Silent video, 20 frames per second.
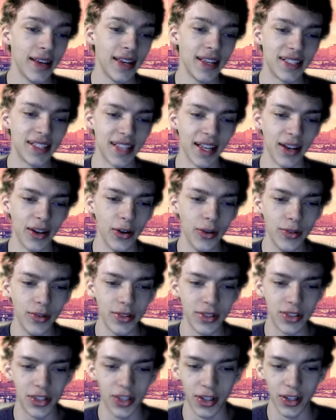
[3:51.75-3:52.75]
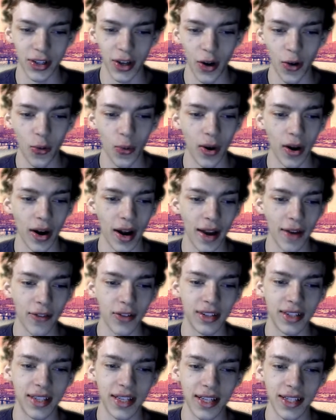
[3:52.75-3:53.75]
He said, Hooten should go
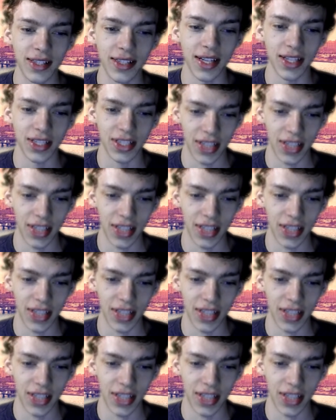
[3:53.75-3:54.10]
wherever TJ